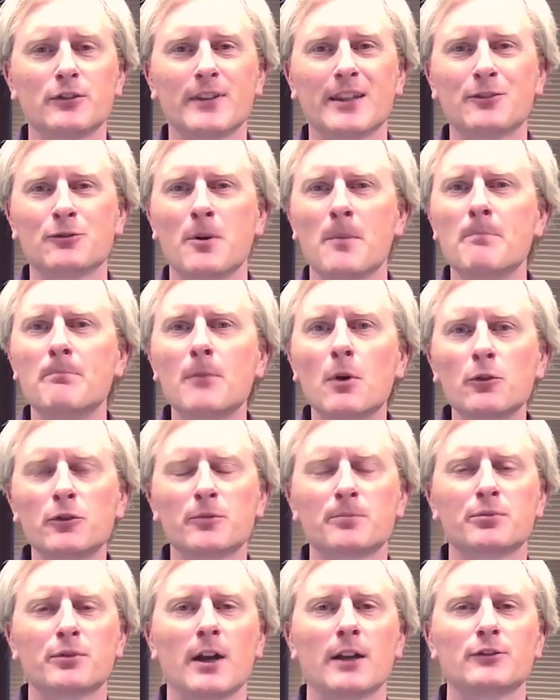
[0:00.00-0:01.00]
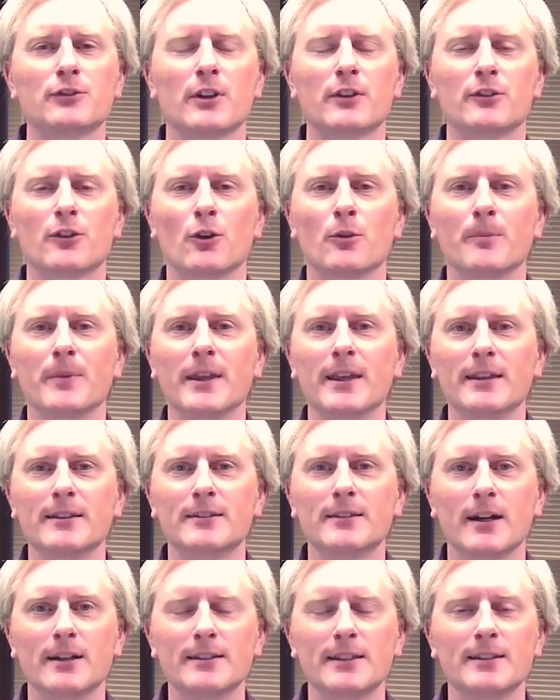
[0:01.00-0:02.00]
That's what most projects are being
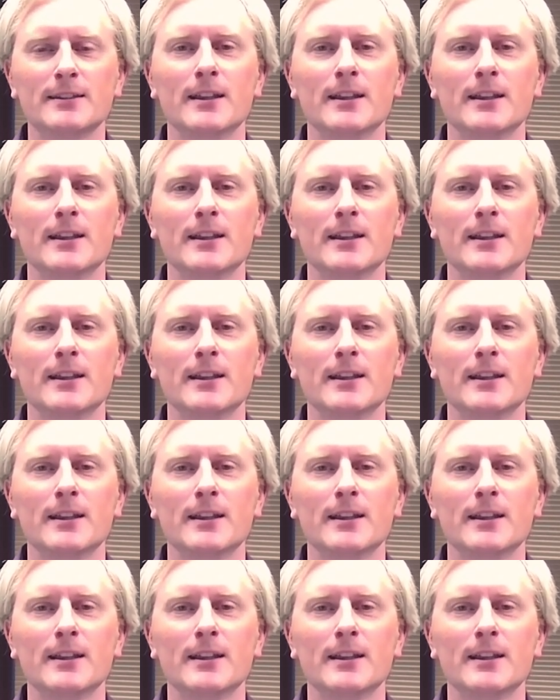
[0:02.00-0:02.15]
done in.